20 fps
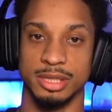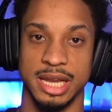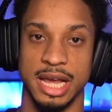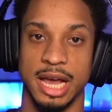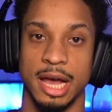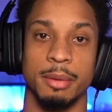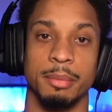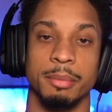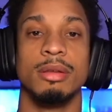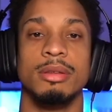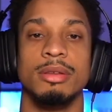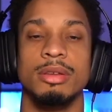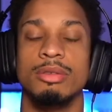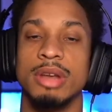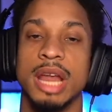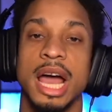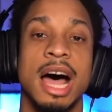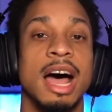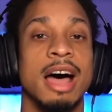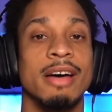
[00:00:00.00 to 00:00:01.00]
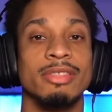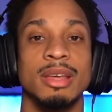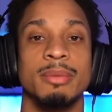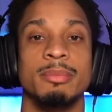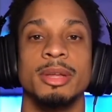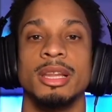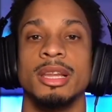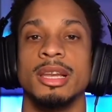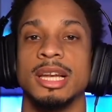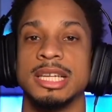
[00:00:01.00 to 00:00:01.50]
now. You now have the
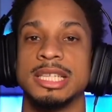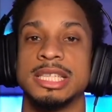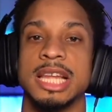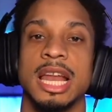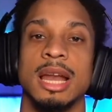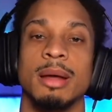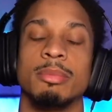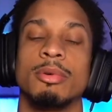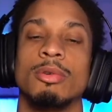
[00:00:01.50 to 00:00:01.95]
ability to set up